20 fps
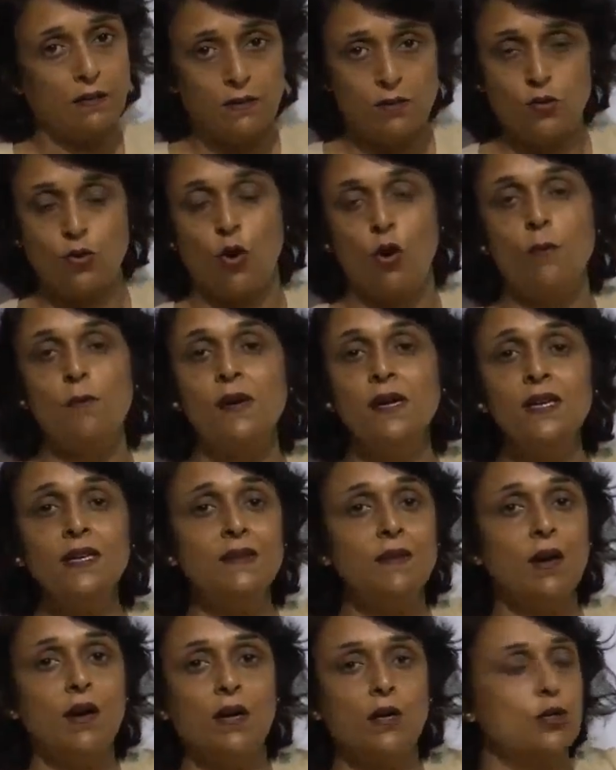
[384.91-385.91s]
normal,
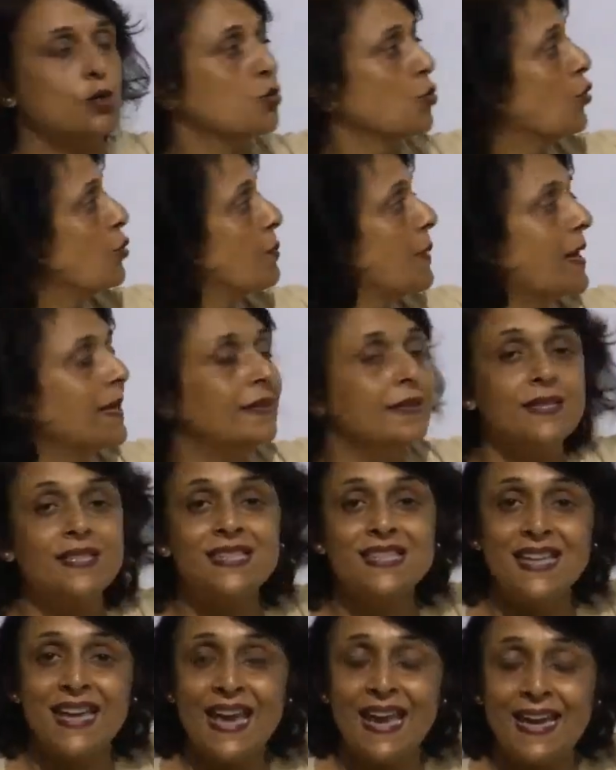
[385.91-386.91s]
shown by the
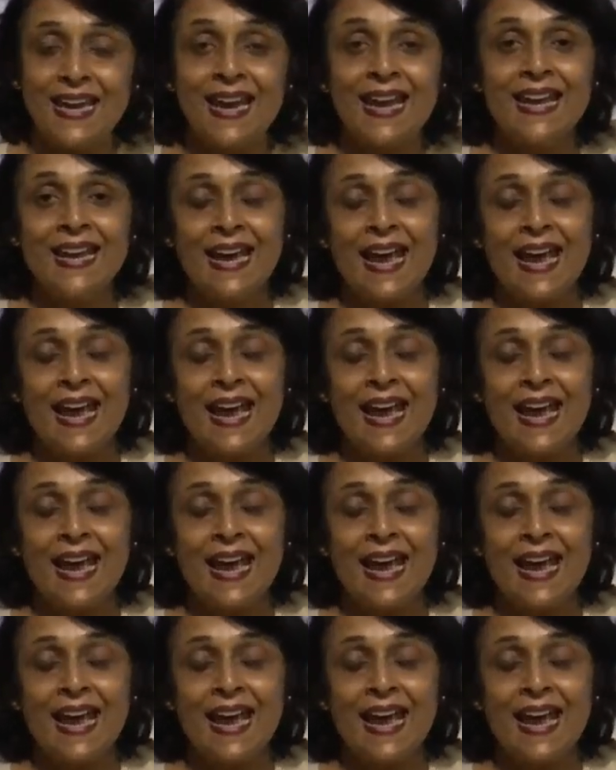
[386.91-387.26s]
skin.